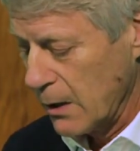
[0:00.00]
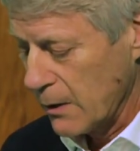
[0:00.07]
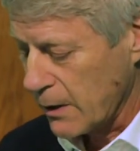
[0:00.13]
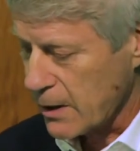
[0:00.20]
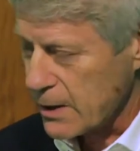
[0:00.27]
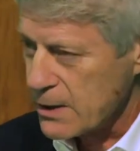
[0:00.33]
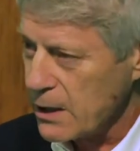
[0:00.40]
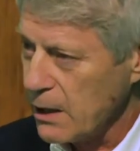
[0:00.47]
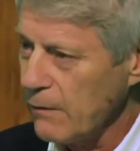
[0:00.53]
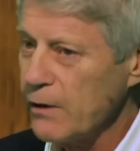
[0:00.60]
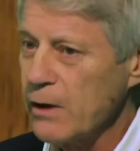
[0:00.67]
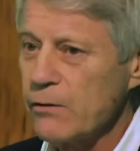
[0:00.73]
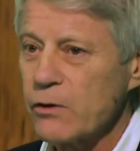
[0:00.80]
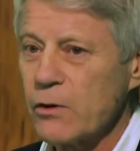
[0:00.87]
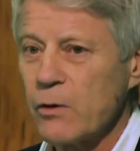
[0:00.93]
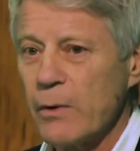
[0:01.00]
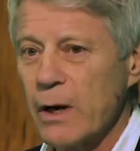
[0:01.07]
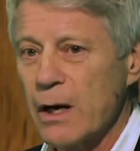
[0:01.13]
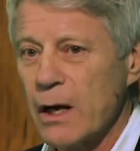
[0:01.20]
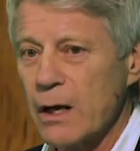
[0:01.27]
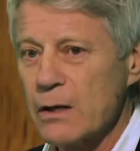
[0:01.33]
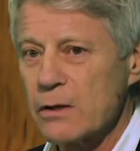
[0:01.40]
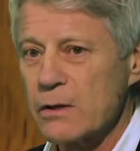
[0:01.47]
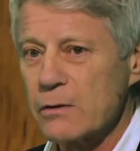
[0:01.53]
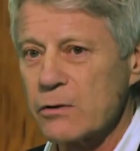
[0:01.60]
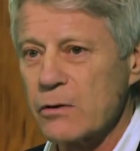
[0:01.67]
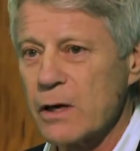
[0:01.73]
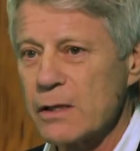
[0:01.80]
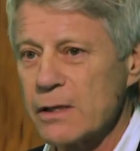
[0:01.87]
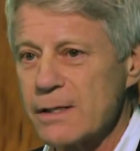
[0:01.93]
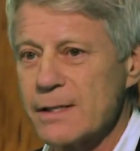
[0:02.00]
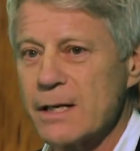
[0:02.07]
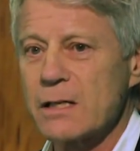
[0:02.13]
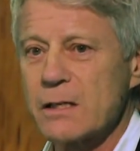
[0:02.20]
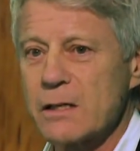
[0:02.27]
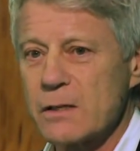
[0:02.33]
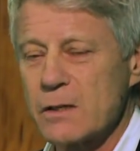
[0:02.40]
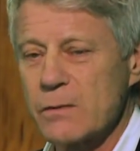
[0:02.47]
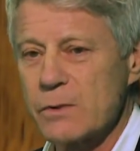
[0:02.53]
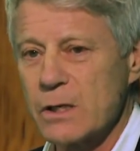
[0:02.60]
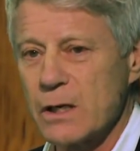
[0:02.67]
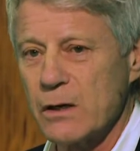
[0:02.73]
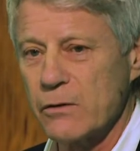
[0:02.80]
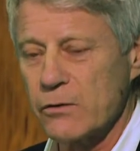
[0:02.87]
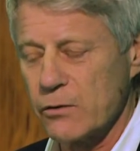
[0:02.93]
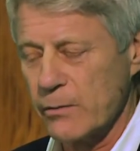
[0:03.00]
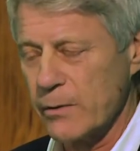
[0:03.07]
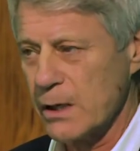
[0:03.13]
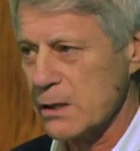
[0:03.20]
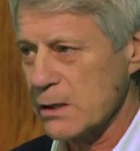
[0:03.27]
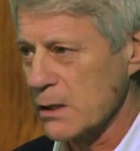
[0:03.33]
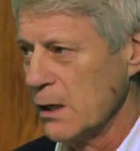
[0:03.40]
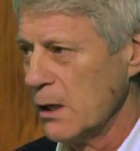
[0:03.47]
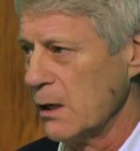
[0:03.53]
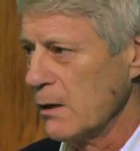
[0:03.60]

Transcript: The Conservatives, on the one hand, trying to distance themselves from this,